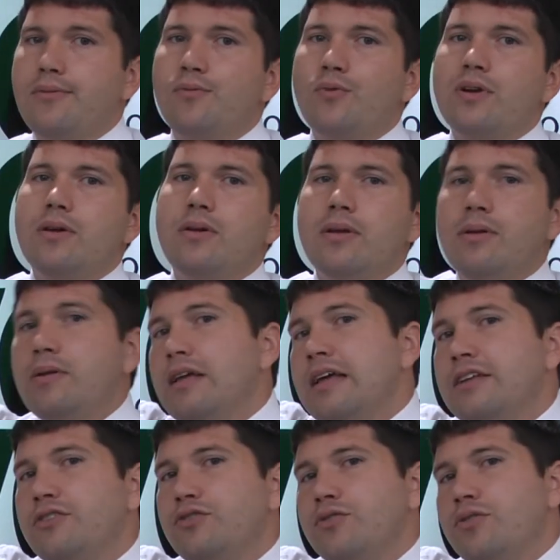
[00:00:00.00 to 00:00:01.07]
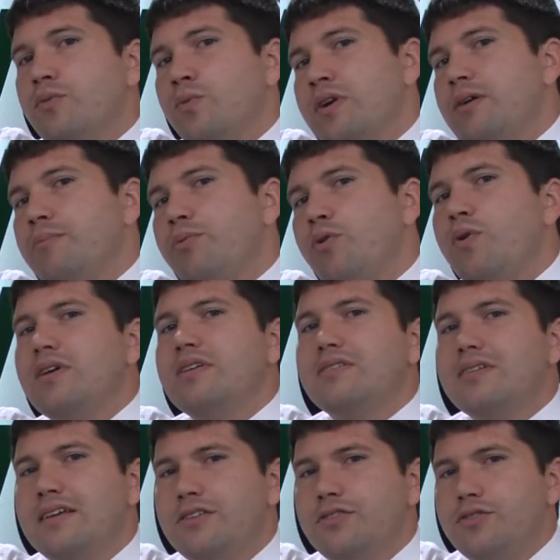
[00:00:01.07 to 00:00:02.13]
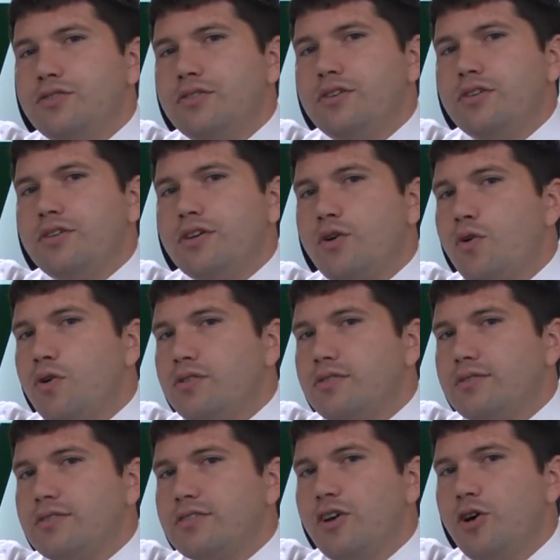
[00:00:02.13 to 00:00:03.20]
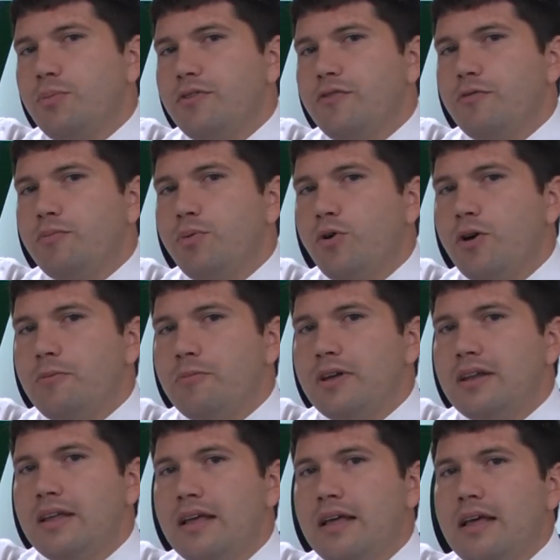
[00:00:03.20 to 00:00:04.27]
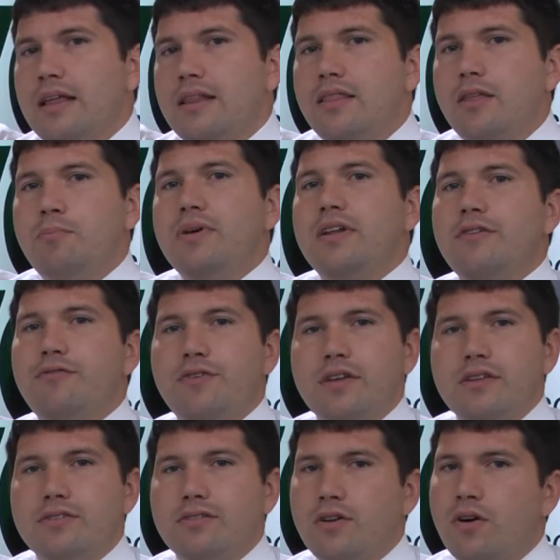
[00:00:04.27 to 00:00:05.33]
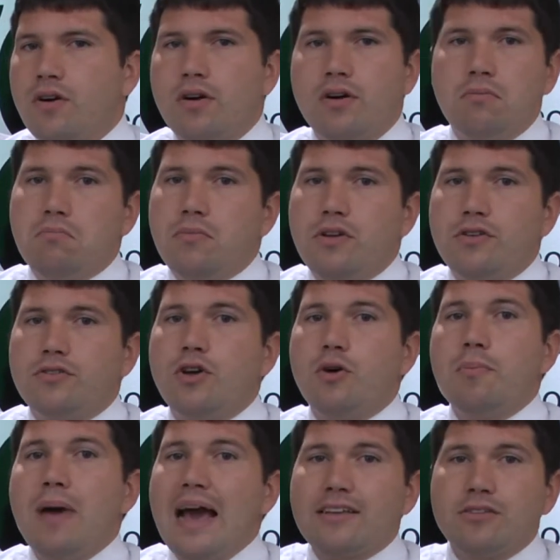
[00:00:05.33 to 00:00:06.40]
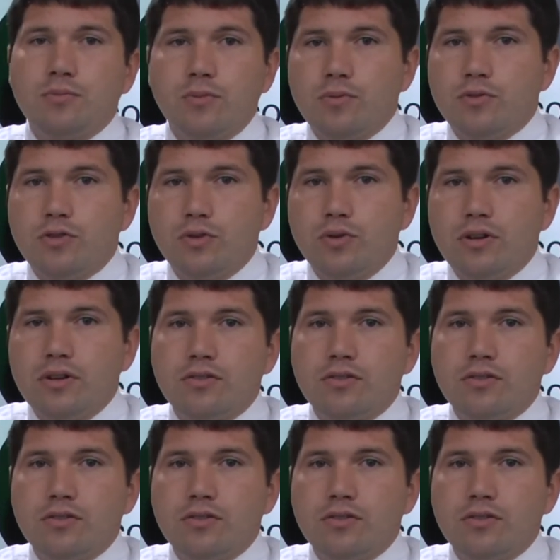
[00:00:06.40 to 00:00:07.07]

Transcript: when an employee is injured during the course and scope of employment, the benefits there's no maximum to it.